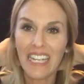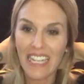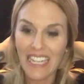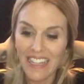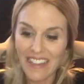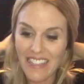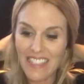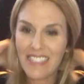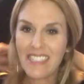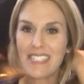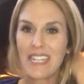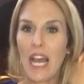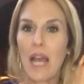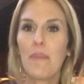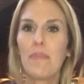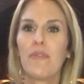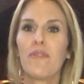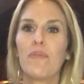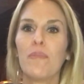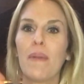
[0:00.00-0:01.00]
in this
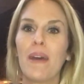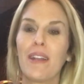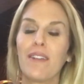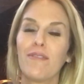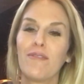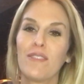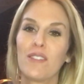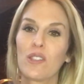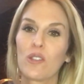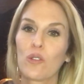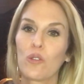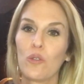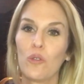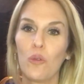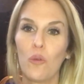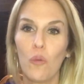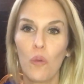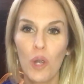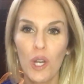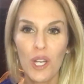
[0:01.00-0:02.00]
type of
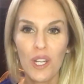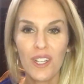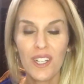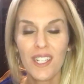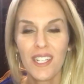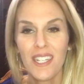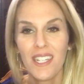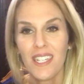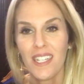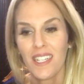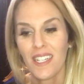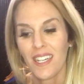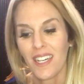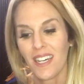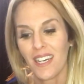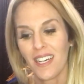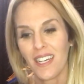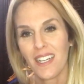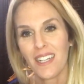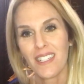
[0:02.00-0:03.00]
metaphysical work,
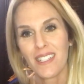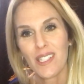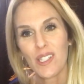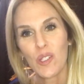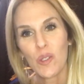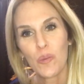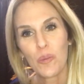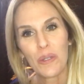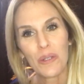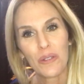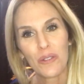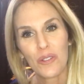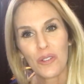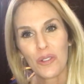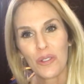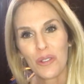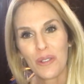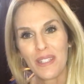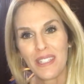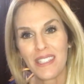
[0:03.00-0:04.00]
uh,
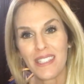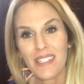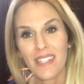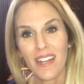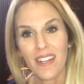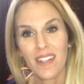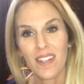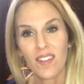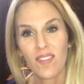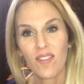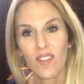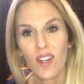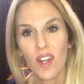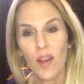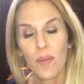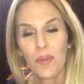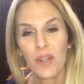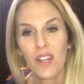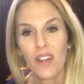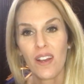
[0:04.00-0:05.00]
spiritual and psychic
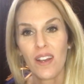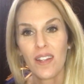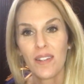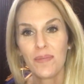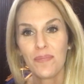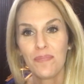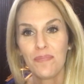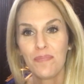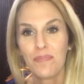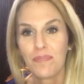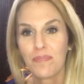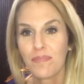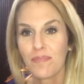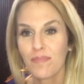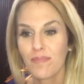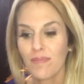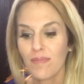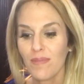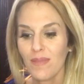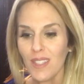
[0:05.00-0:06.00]
phenomenon,
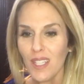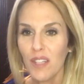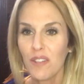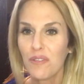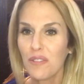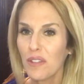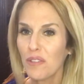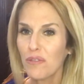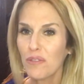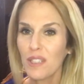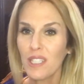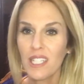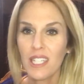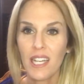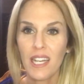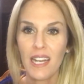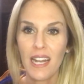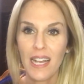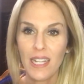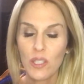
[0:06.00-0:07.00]
feel free to
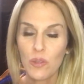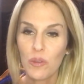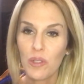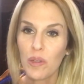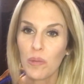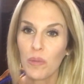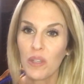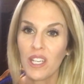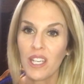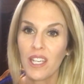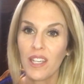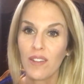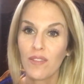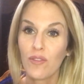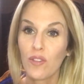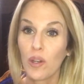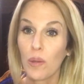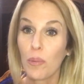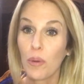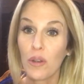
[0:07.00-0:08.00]
connect with me
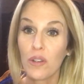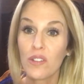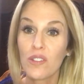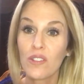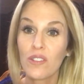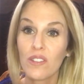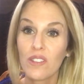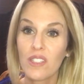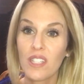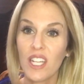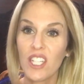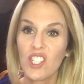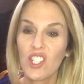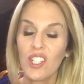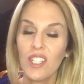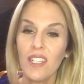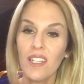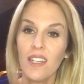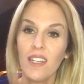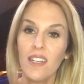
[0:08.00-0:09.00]
for a personal
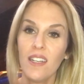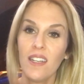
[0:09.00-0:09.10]
session